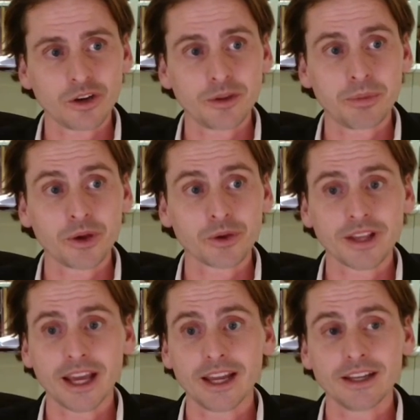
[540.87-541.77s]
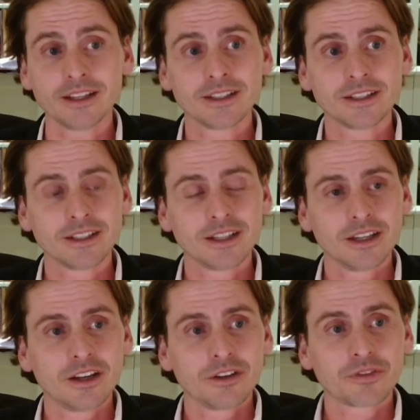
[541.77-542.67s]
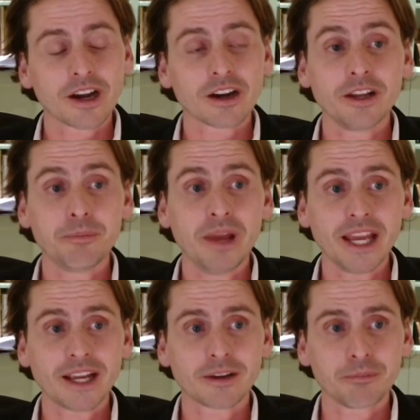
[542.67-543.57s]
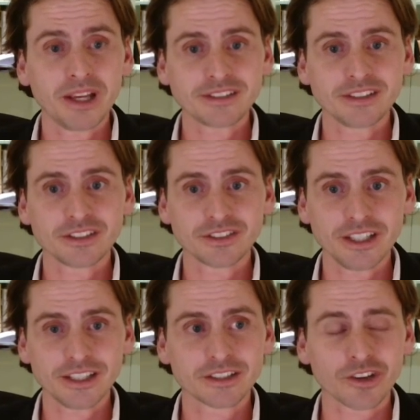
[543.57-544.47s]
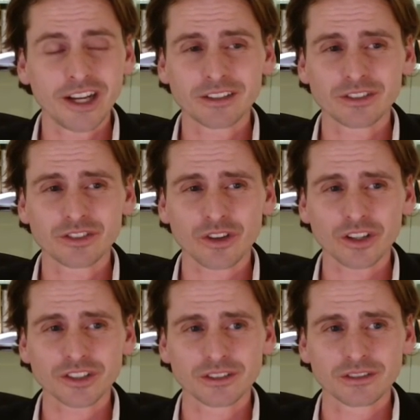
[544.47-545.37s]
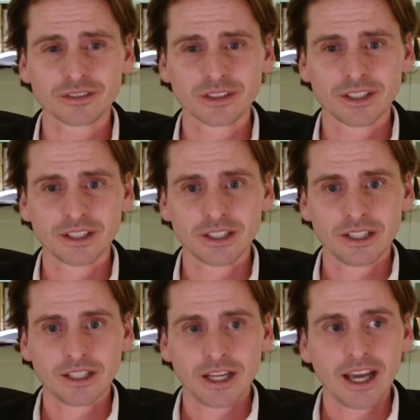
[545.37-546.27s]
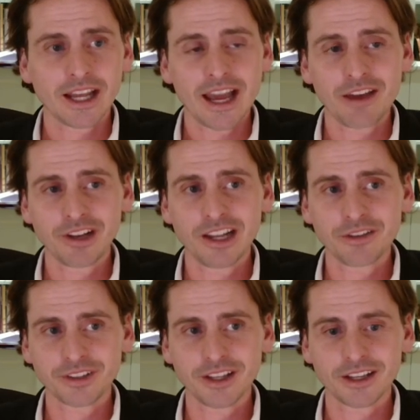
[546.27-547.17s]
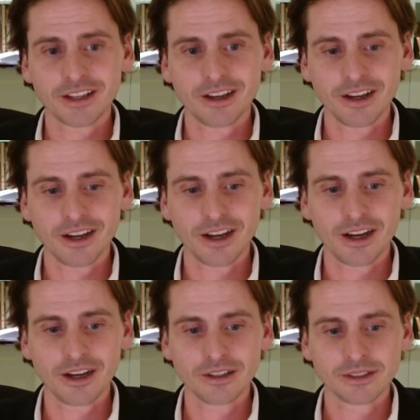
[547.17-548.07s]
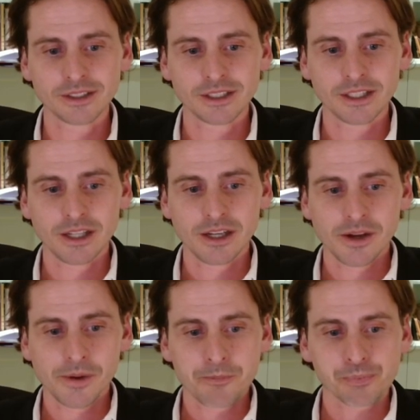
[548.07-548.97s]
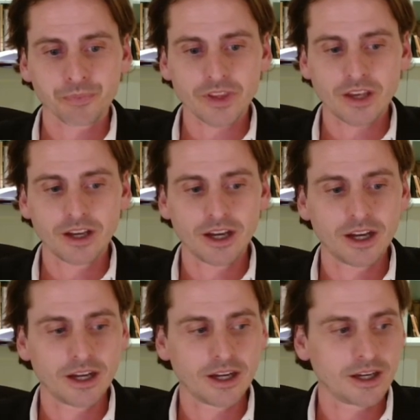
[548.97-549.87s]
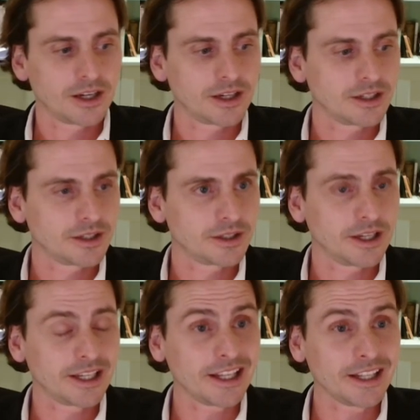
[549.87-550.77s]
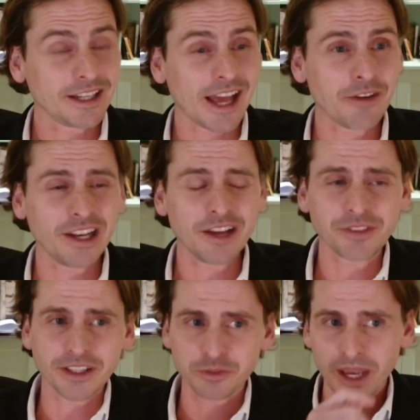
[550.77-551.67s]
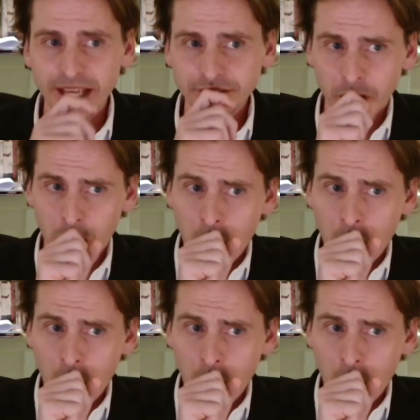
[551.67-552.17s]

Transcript: So he built a fairly big business in crane construction and heavy lifting, uh, uh, in, the heavy lifting space.